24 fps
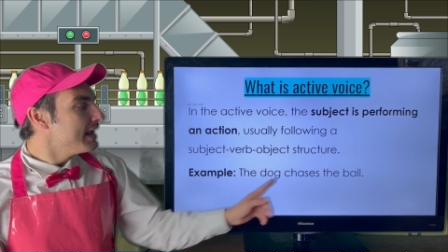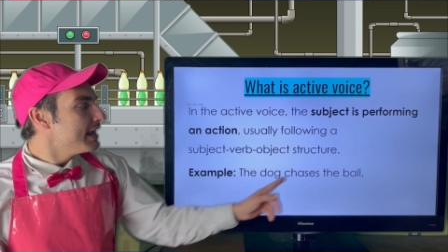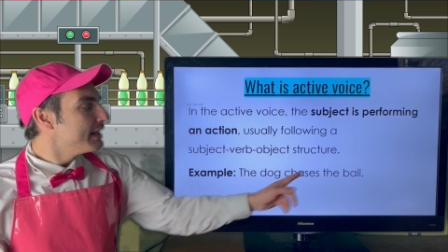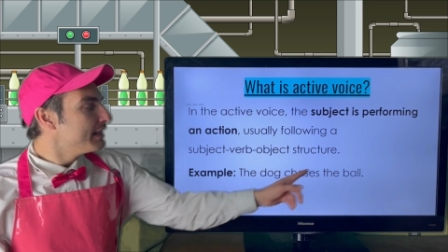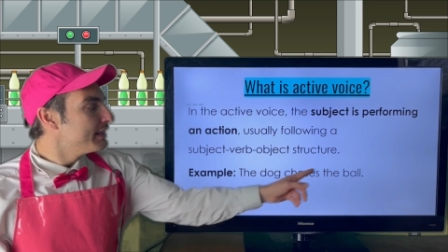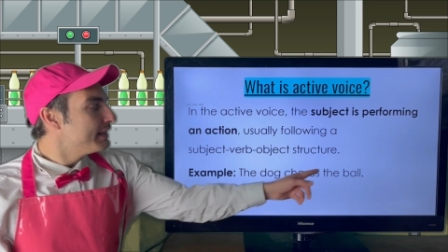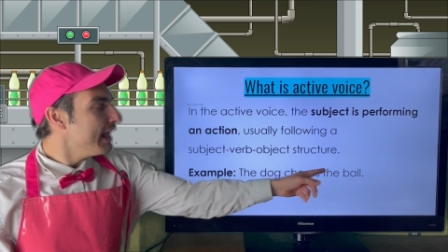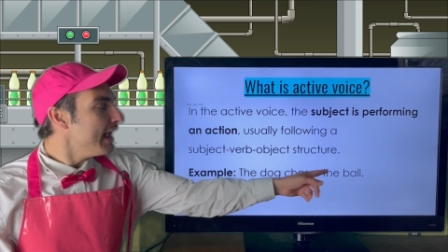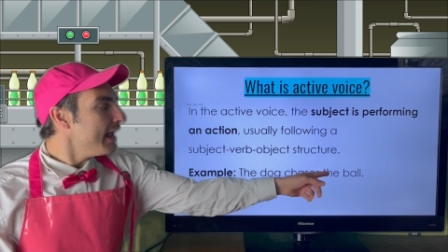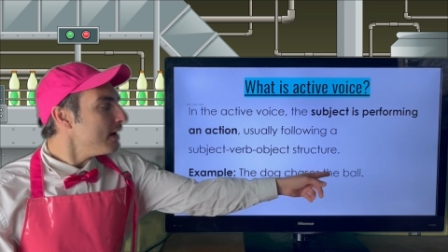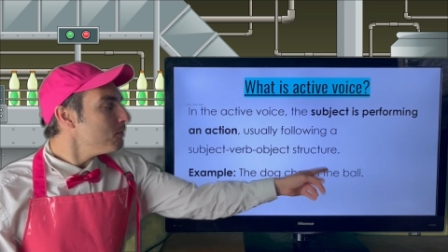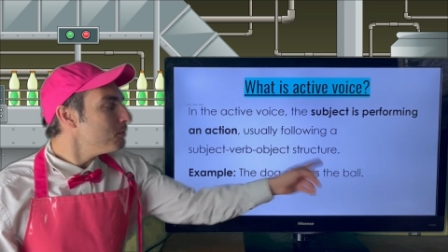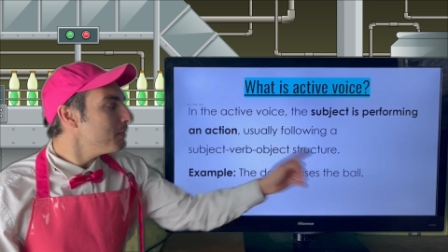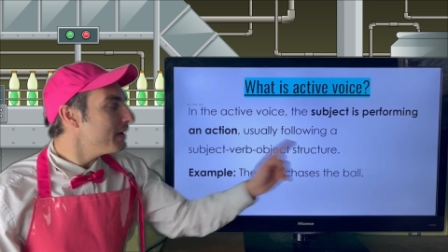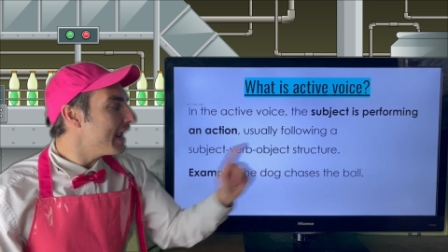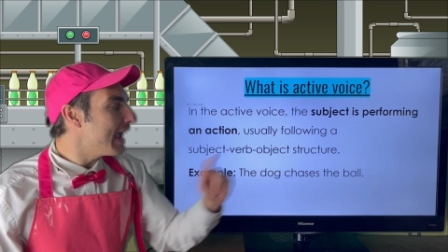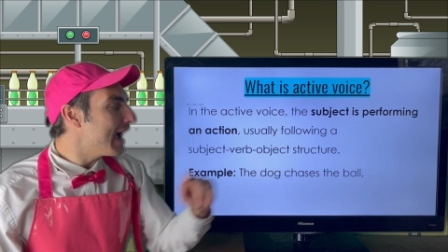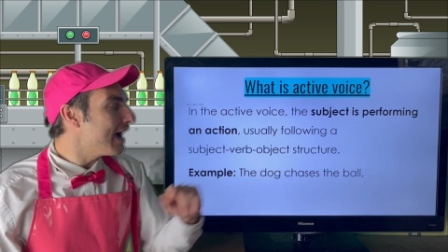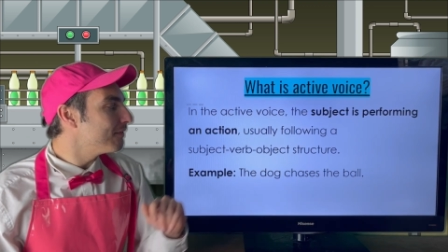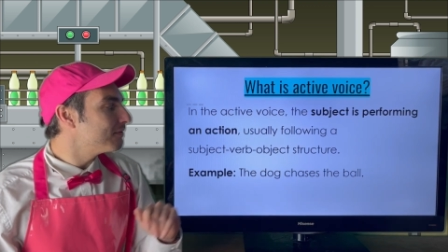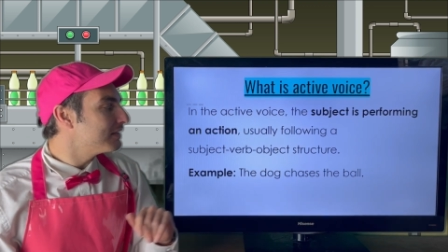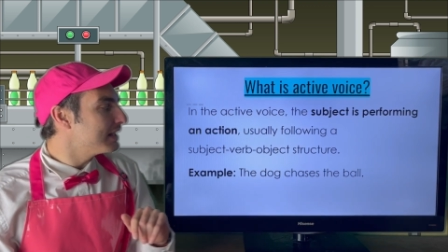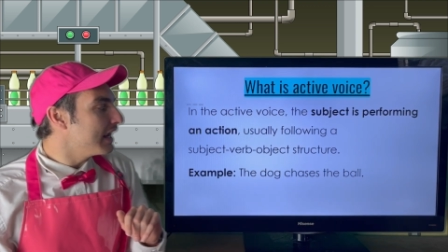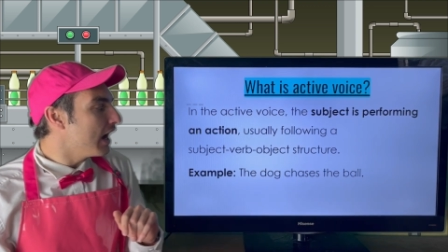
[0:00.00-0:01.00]
Then we
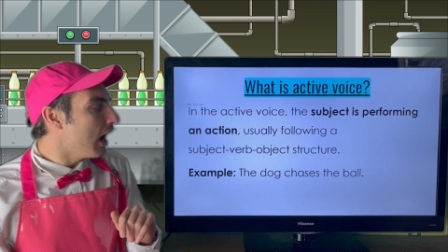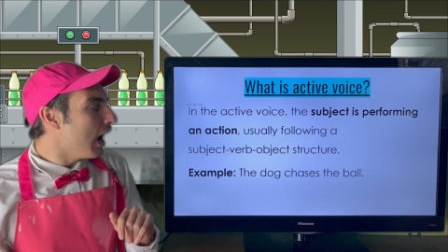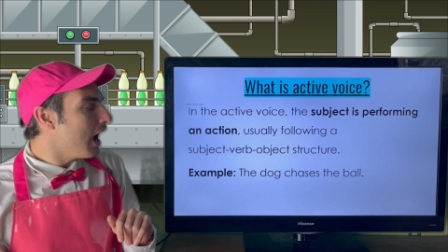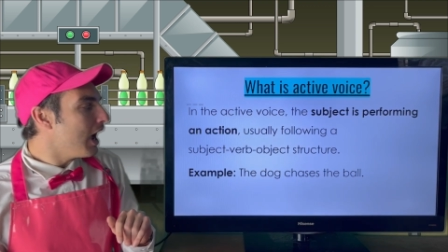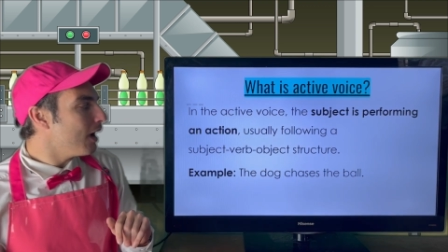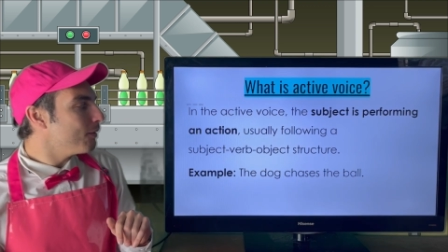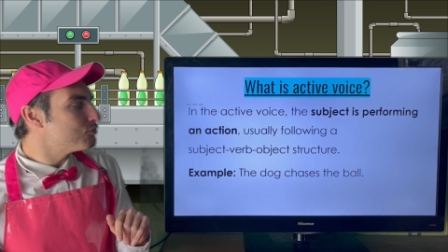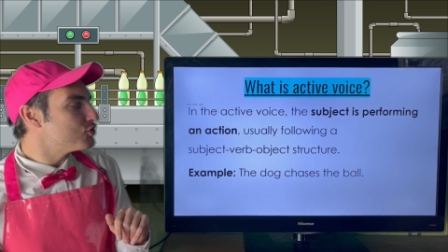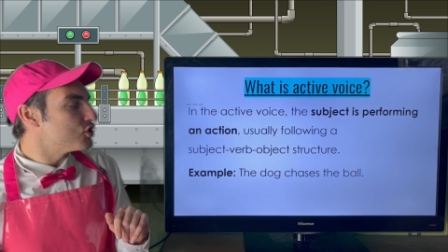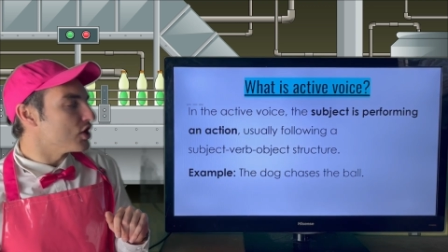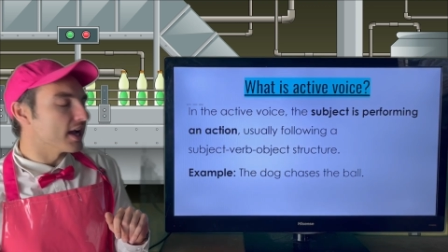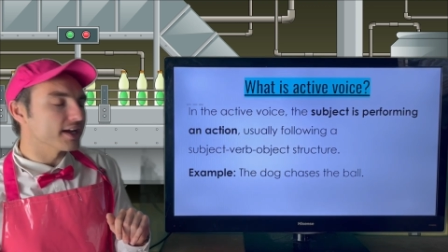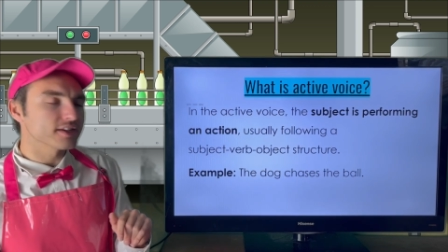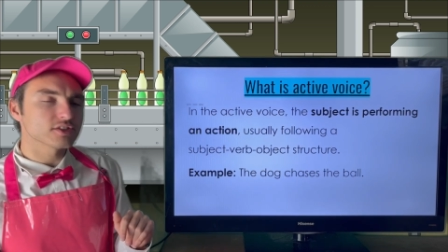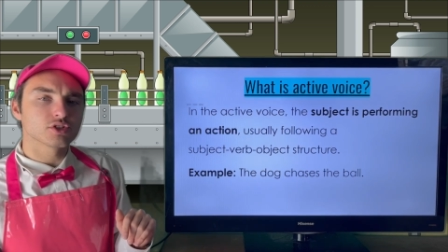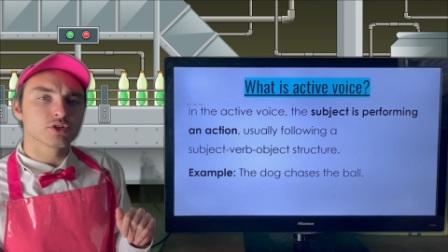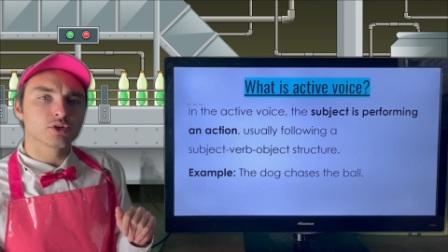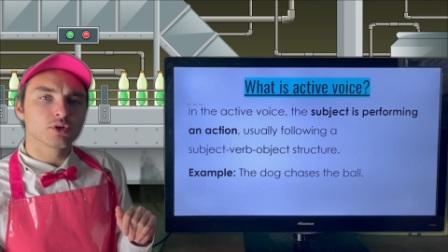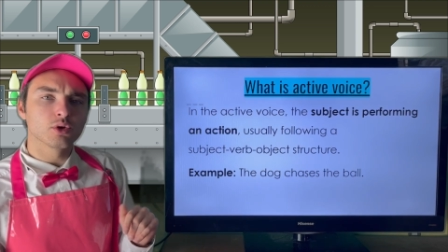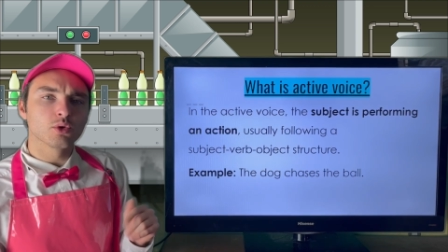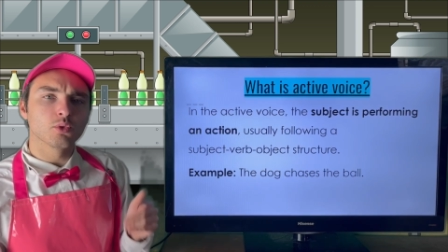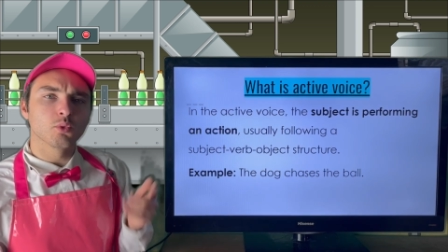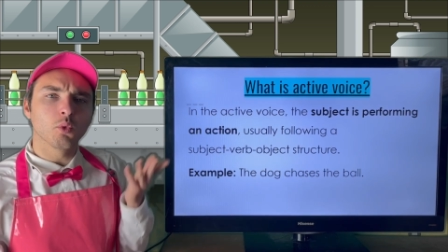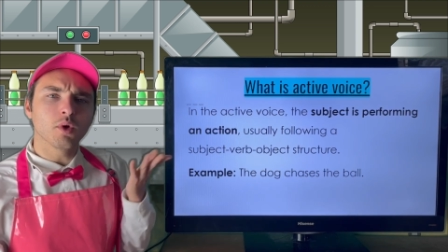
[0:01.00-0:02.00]
have the object.
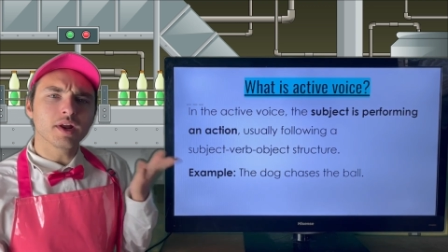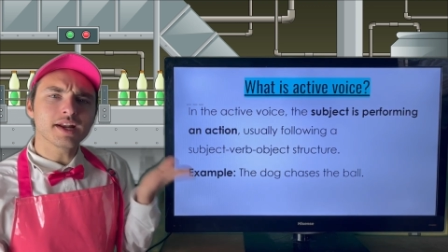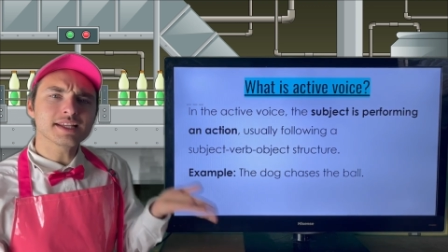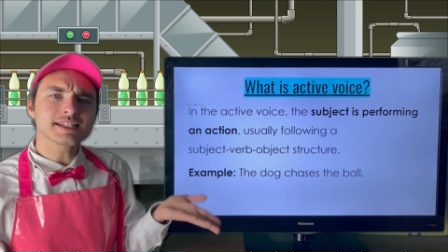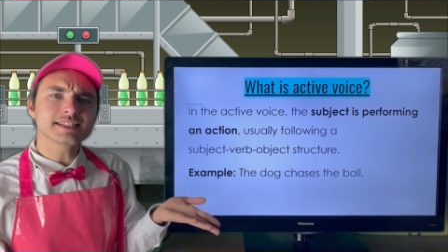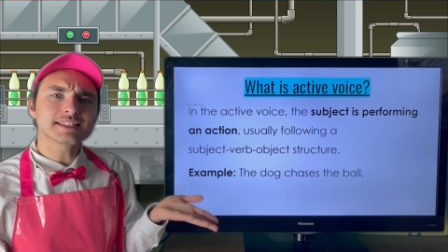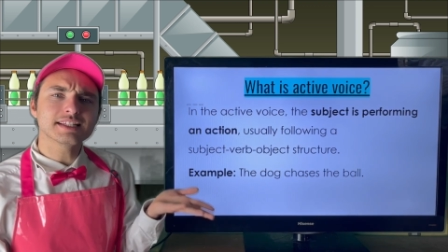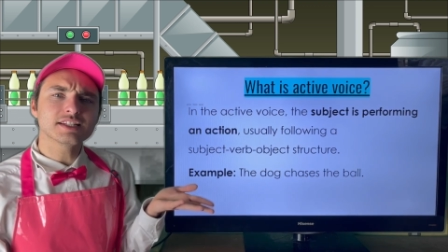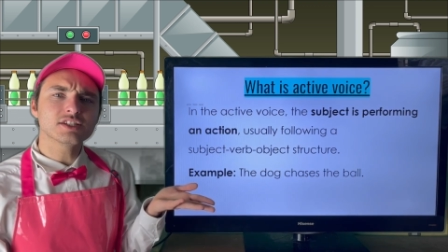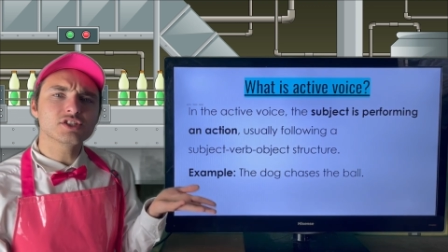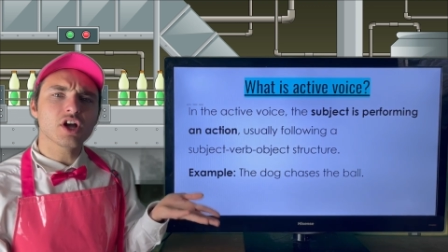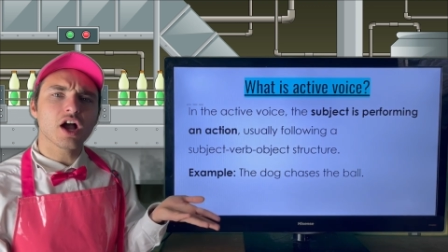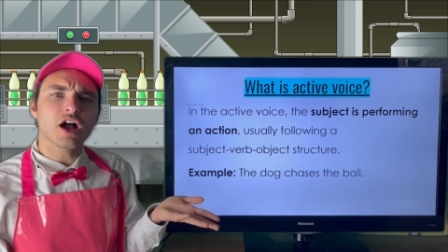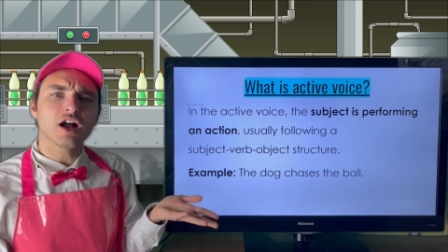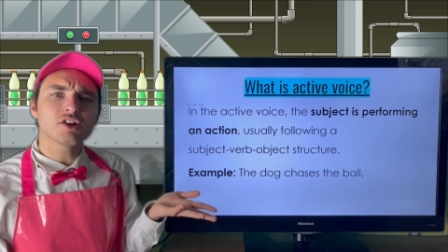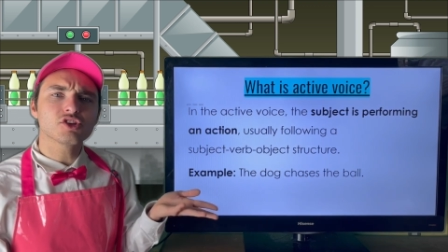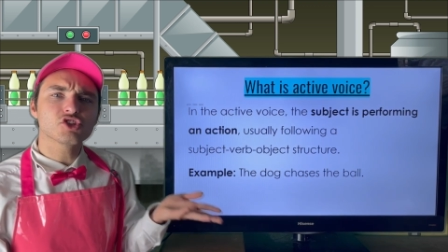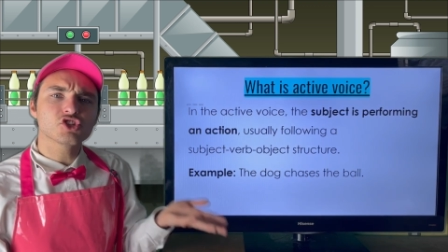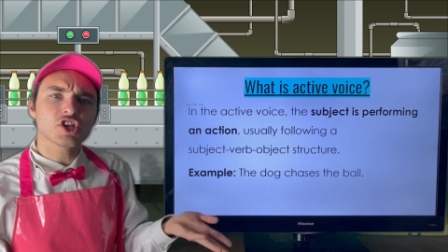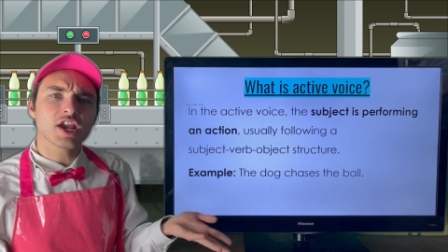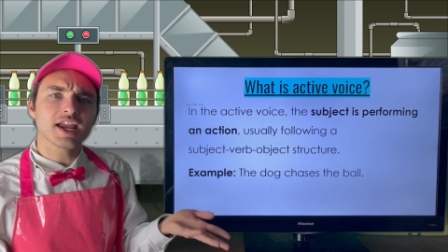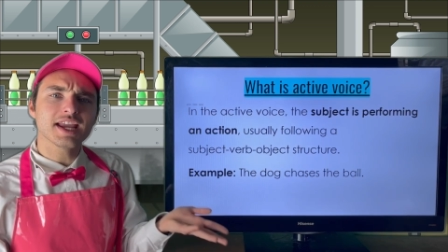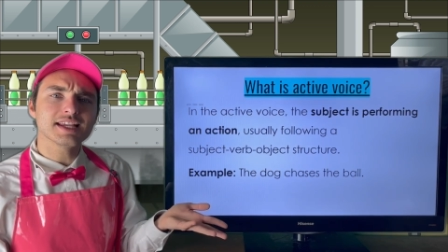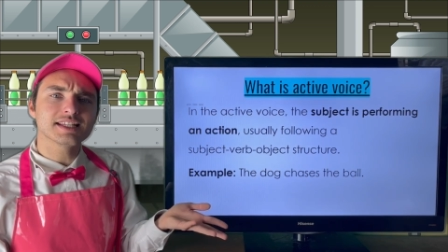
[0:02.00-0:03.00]
What is the dog
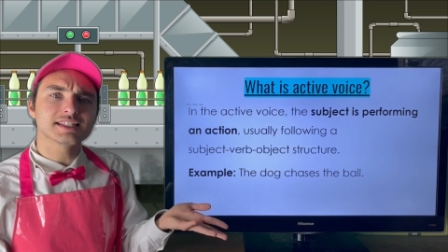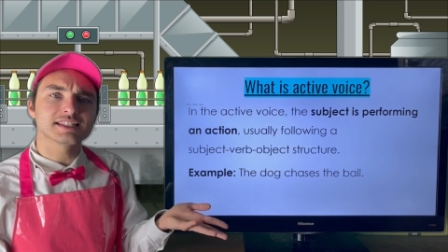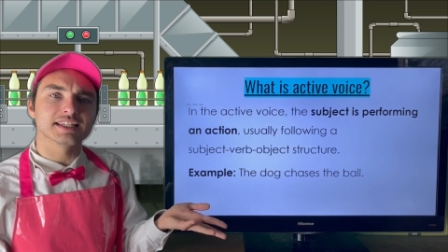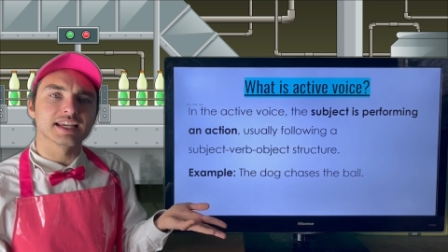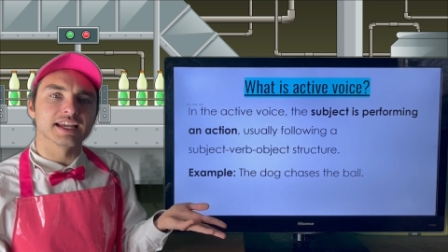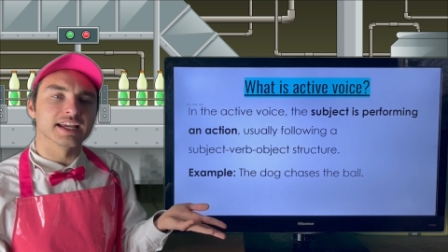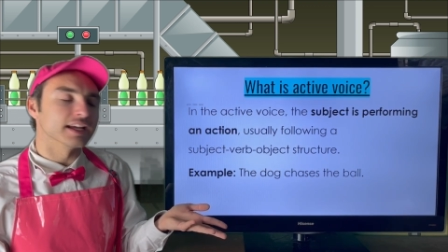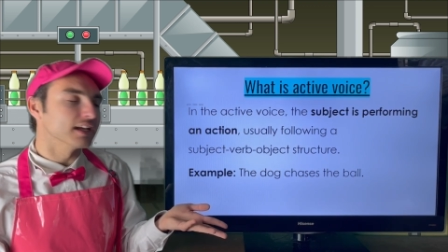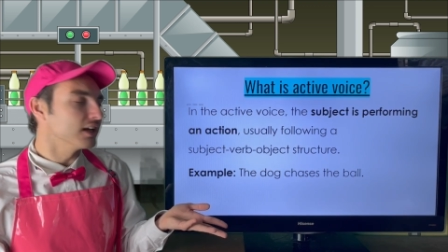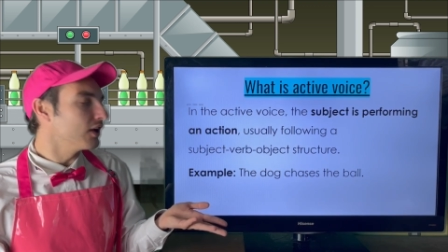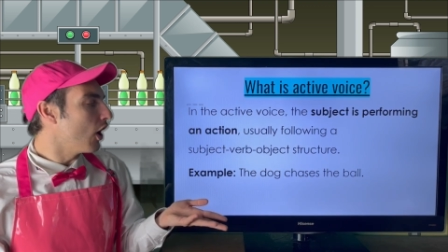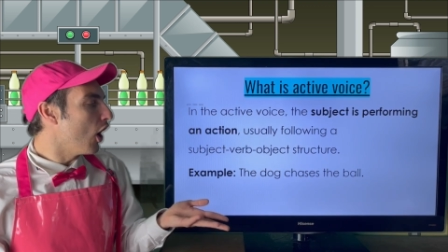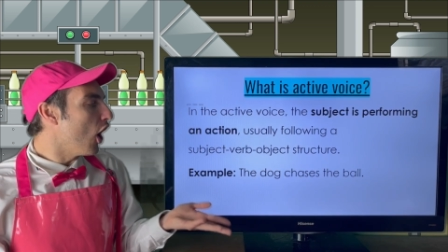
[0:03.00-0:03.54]
chasing?